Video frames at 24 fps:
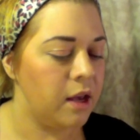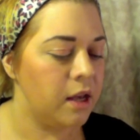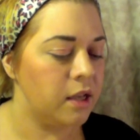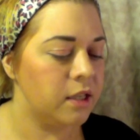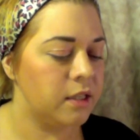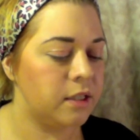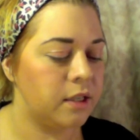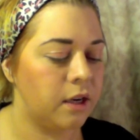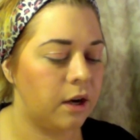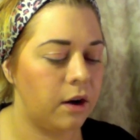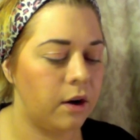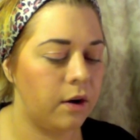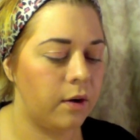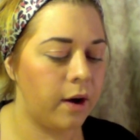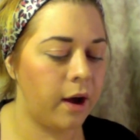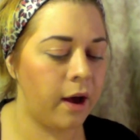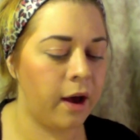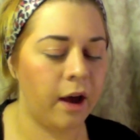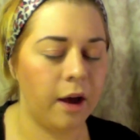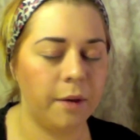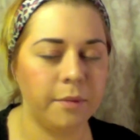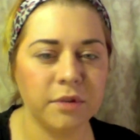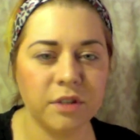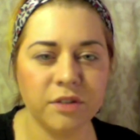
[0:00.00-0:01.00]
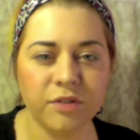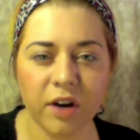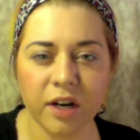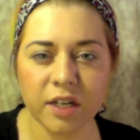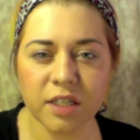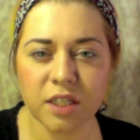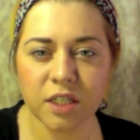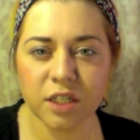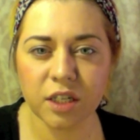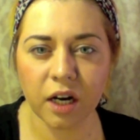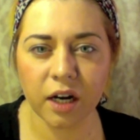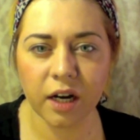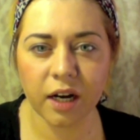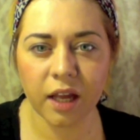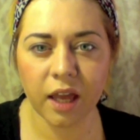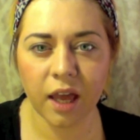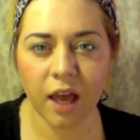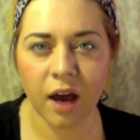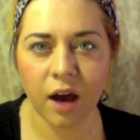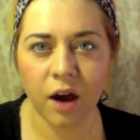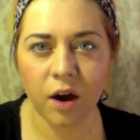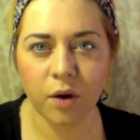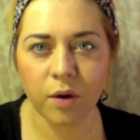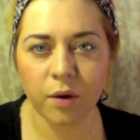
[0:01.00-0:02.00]
So as far as starting
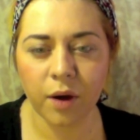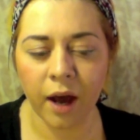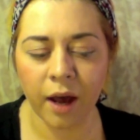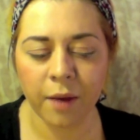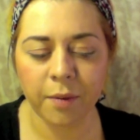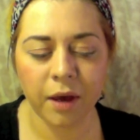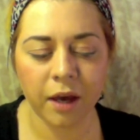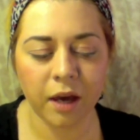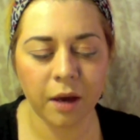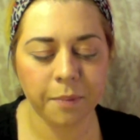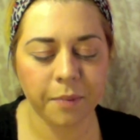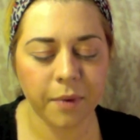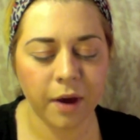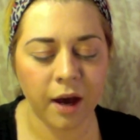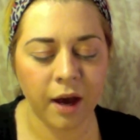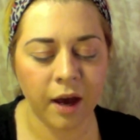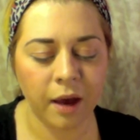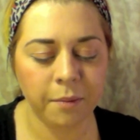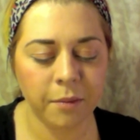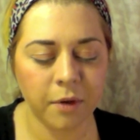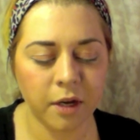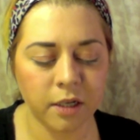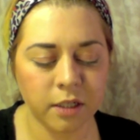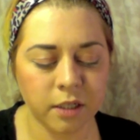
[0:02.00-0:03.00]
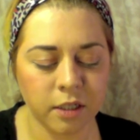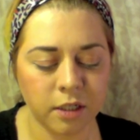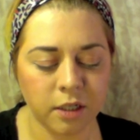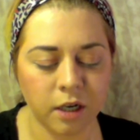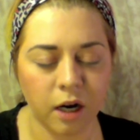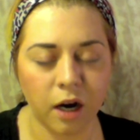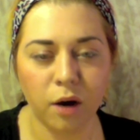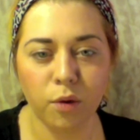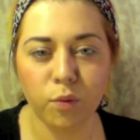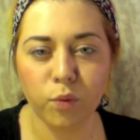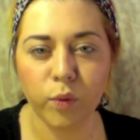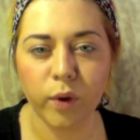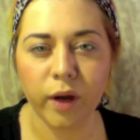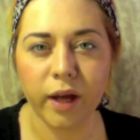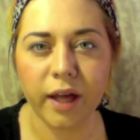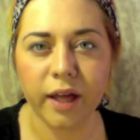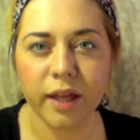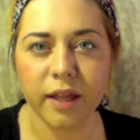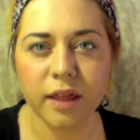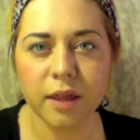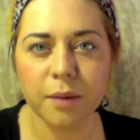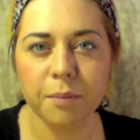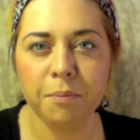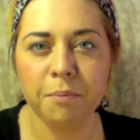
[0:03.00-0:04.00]
out eye makeup, I'm going to start
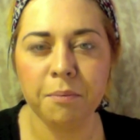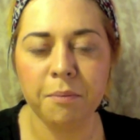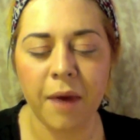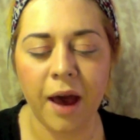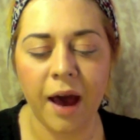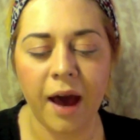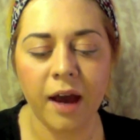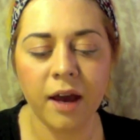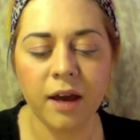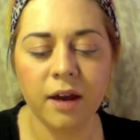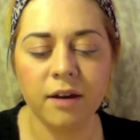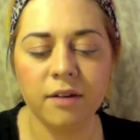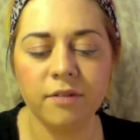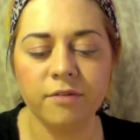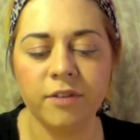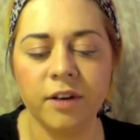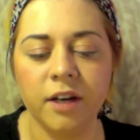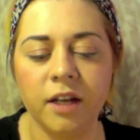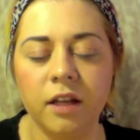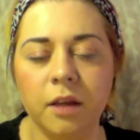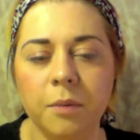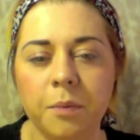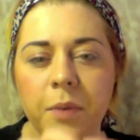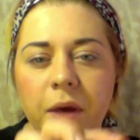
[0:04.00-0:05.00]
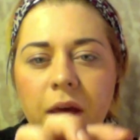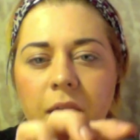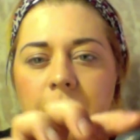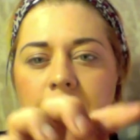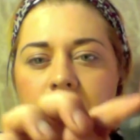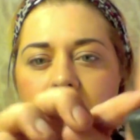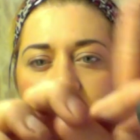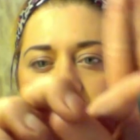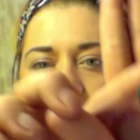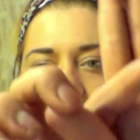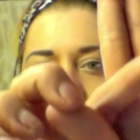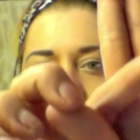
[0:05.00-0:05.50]
with MAC Vanilla Pigment.